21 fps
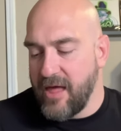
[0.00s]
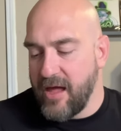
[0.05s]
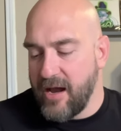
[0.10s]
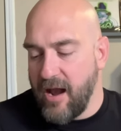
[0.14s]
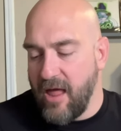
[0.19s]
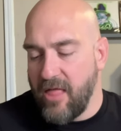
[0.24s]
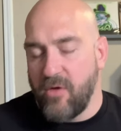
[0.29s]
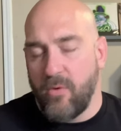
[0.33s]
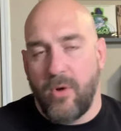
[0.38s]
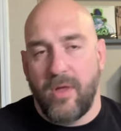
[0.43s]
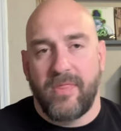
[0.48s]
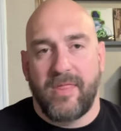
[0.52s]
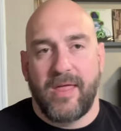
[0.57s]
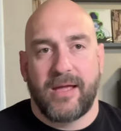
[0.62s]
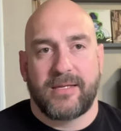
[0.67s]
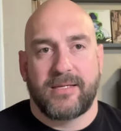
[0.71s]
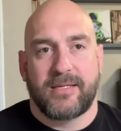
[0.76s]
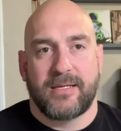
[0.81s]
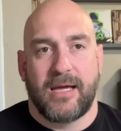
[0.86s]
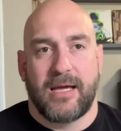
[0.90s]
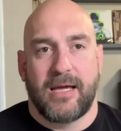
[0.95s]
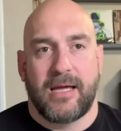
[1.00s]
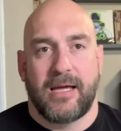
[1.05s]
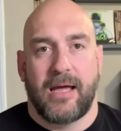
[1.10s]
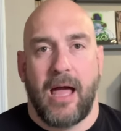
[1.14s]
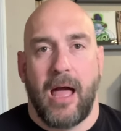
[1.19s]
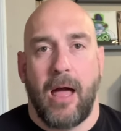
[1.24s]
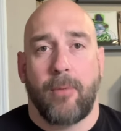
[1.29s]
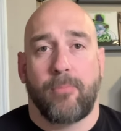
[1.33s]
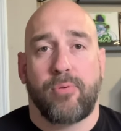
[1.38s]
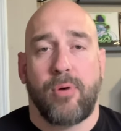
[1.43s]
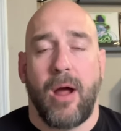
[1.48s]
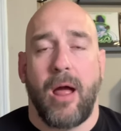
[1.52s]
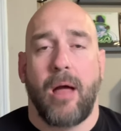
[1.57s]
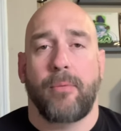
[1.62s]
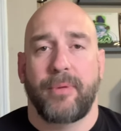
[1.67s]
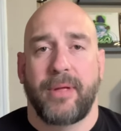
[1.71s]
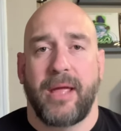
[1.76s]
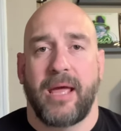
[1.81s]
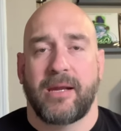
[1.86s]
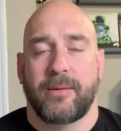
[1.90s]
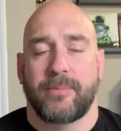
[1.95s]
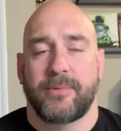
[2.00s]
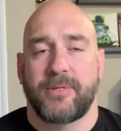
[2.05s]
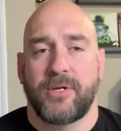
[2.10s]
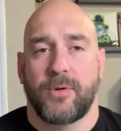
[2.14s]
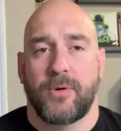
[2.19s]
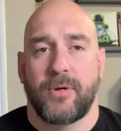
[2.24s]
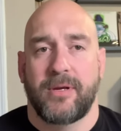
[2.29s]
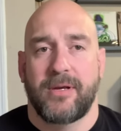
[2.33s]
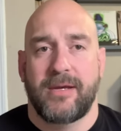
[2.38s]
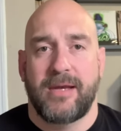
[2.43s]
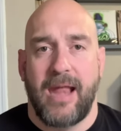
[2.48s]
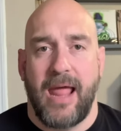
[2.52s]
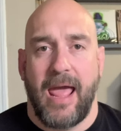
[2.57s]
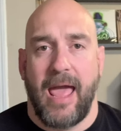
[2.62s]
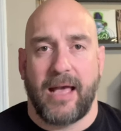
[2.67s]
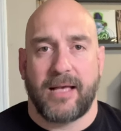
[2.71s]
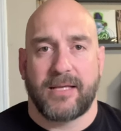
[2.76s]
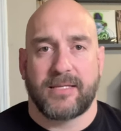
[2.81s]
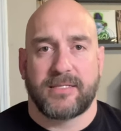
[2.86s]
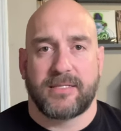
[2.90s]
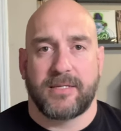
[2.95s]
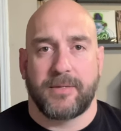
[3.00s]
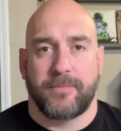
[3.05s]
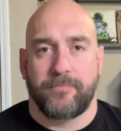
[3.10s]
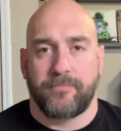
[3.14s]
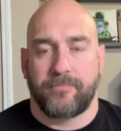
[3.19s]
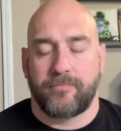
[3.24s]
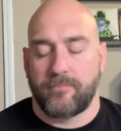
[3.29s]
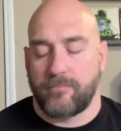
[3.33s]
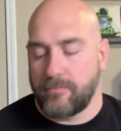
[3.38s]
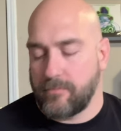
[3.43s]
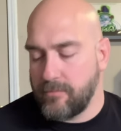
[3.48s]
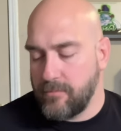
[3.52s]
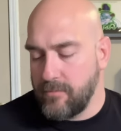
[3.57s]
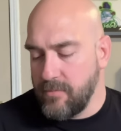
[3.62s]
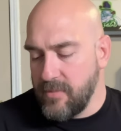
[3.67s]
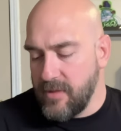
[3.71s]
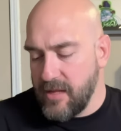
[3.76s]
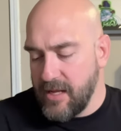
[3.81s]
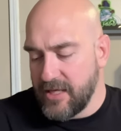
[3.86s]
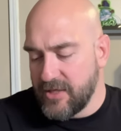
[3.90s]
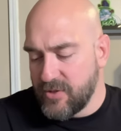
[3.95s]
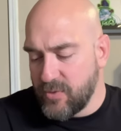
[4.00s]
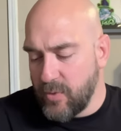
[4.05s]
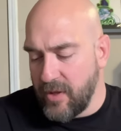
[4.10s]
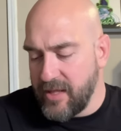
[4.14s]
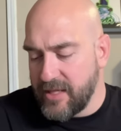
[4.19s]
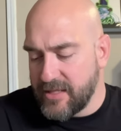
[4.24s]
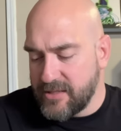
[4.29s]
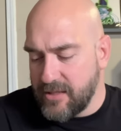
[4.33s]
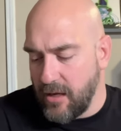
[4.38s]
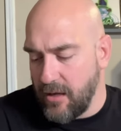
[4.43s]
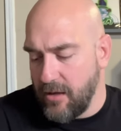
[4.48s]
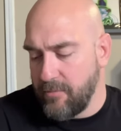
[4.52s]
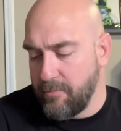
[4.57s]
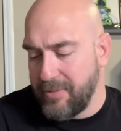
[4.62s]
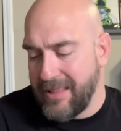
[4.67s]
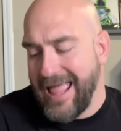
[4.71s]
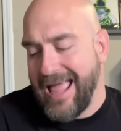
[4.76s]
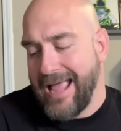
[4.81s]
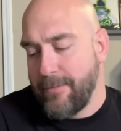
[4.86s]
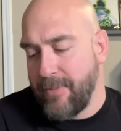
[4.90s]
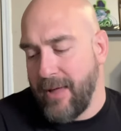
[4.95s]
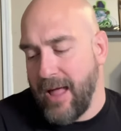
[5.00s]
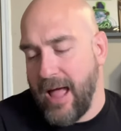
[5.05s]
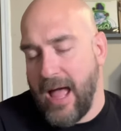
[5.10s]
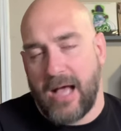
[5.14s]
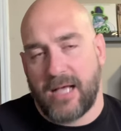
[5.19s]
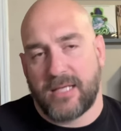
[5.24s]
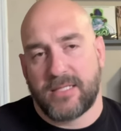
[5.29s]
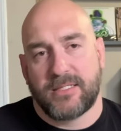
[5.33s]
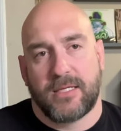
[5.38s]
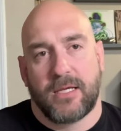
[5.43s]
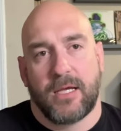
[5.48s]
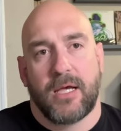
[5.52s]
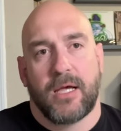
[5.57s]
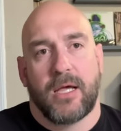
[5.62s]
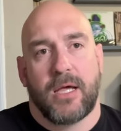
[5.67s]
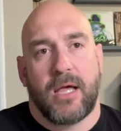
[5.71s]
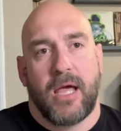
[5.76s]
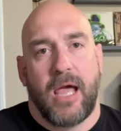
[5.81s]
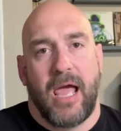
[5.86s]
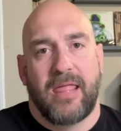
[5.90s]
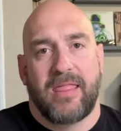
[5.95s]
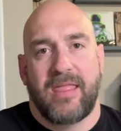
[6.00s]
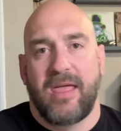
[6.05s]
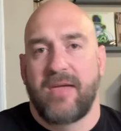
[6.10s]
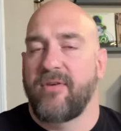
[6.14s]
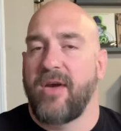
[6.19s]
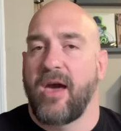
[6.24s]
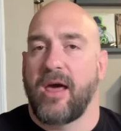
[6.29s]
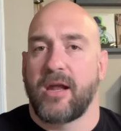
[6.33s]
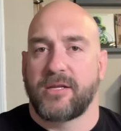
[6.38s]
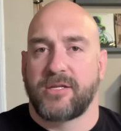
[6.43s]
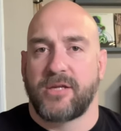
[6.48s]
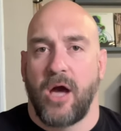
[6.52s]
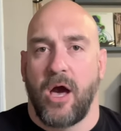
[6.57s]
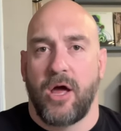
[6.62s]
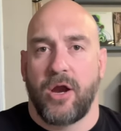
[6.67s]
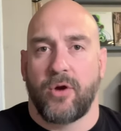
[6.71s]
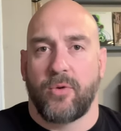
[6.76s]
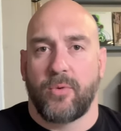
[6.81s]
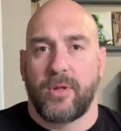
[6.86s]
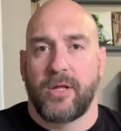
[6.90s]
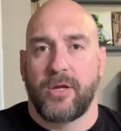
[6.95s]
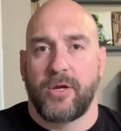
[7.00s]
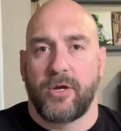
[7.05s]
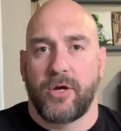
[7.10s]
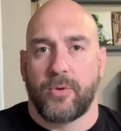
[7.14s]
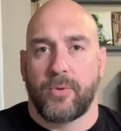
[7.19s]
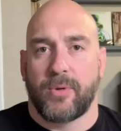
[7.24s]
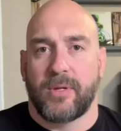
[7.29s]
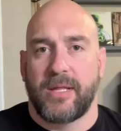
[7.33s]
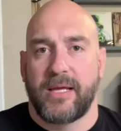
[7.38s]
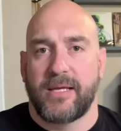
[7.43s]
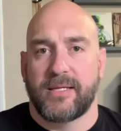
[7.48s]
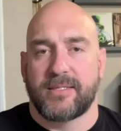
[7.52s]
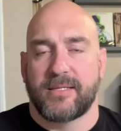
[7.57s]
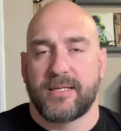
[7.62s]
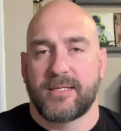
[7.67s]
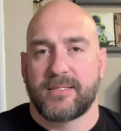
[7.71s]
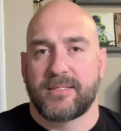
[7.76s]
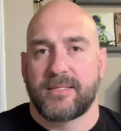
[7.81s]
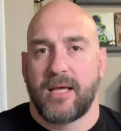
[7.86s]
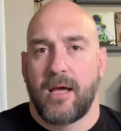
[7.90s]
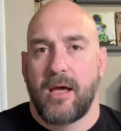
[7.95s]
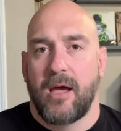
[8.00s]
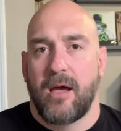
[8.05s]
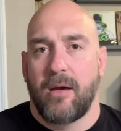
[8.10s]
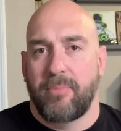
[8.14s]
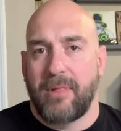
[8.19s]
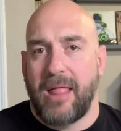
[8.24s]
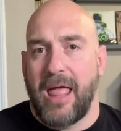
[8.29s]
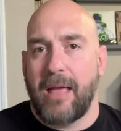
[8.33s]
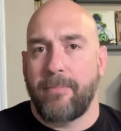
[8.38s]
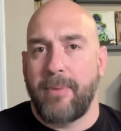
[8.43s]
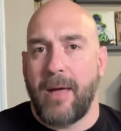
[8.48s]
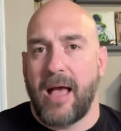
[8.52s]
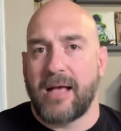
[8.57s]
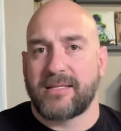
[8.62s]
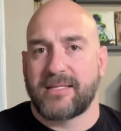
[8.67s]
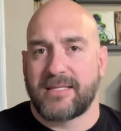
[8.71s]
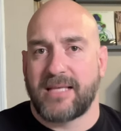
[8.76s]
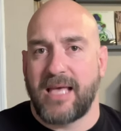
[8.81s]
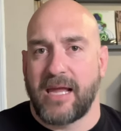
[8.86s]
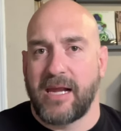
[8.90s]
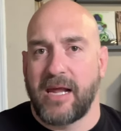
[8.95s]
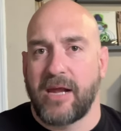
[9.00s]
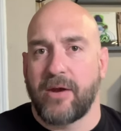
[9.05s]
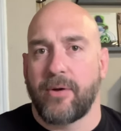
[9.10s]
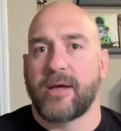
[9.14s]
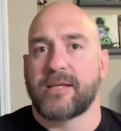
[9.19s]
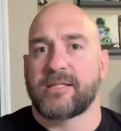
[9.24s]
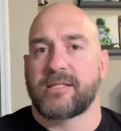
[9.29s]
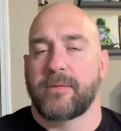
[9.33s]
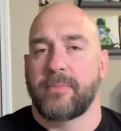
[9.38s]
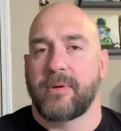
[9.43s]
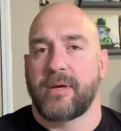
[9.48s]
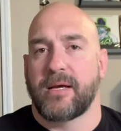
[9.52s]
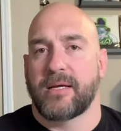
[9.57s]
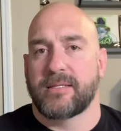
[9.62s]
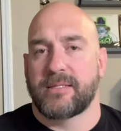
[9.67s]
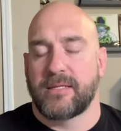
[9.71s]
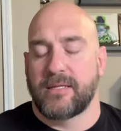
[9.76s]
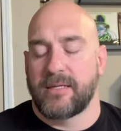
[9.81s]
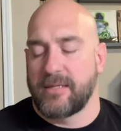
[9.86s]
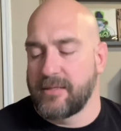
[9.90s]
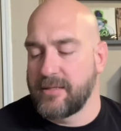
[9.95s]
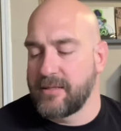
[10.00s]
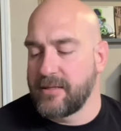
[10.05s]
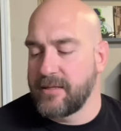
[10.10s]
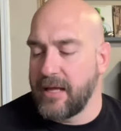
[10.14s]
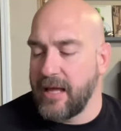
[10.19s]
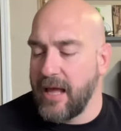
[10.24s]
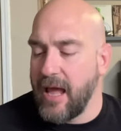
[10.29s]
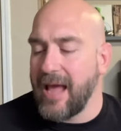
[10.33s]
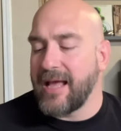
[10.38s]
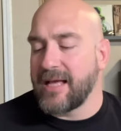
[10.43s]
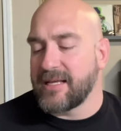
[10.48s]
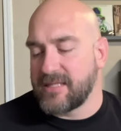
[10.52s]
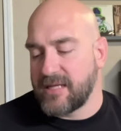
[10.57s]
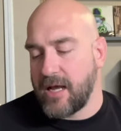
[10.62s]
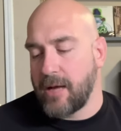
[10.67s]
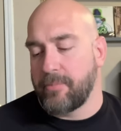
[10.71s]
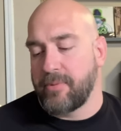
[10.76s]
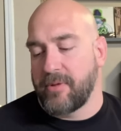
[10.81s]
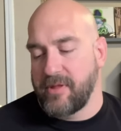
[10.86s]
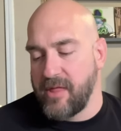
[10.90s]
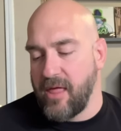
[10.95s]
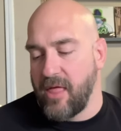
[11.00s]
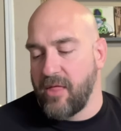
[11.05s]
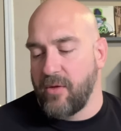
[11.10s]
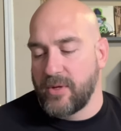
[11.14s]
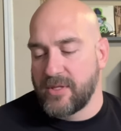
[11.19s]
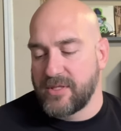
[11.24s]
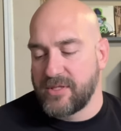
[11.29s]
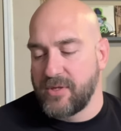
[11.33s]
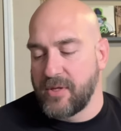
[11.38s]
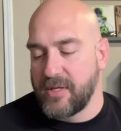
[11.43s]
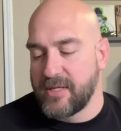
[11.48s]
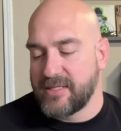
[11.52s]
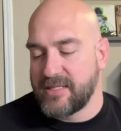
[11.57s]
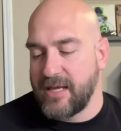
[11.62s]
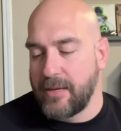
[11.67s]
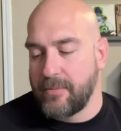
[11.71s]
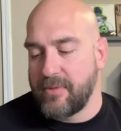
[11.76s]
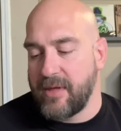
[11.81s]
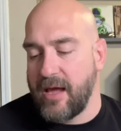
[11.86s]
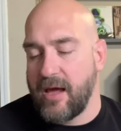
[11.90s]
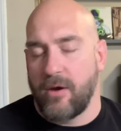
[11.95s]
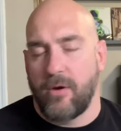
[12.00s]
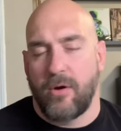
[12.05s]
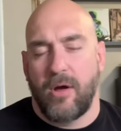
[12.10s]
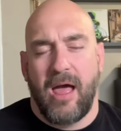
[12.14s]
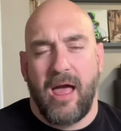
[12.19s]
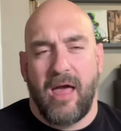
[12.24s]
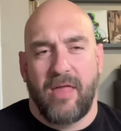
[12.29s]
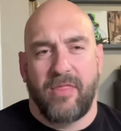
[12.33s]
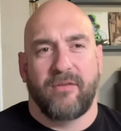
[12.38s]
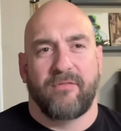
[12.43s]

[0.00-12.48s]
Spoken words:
And then another one that I'll probably end up doing next is one that's called Black Box. And they've got a ton of really good releases. Black Box is kind of interesting because I guess a couple of the other ones do the same thing. I